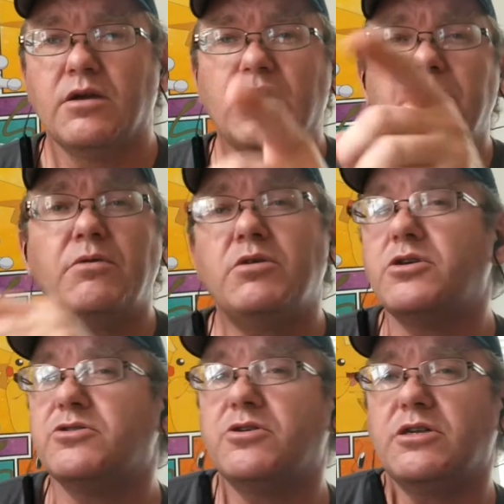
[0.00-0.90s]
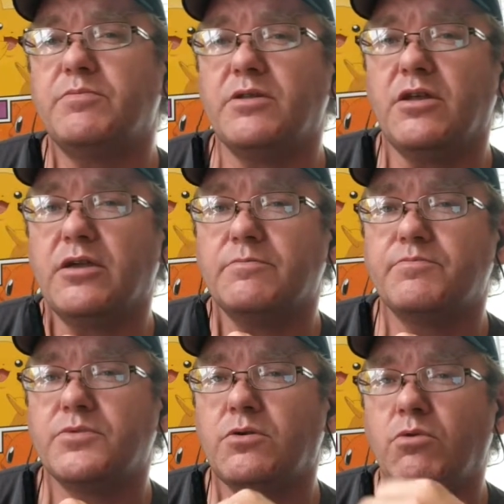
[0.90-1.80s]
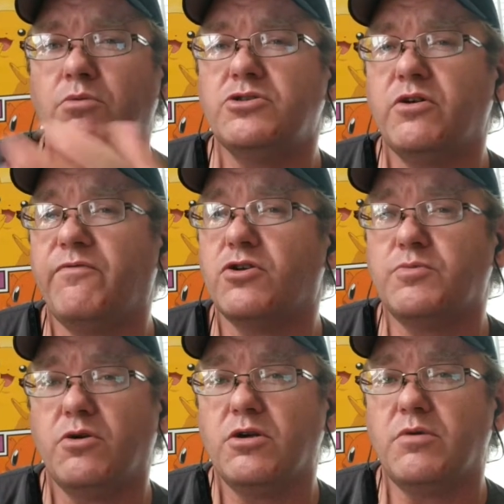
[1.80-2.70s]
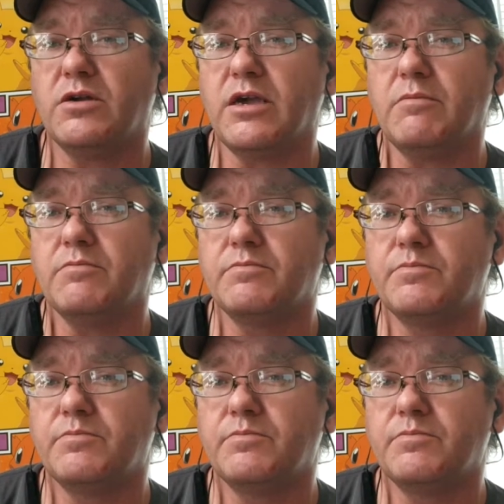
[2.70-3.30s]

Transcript: Comment on what your journey's been like. What was your first Pokemon game?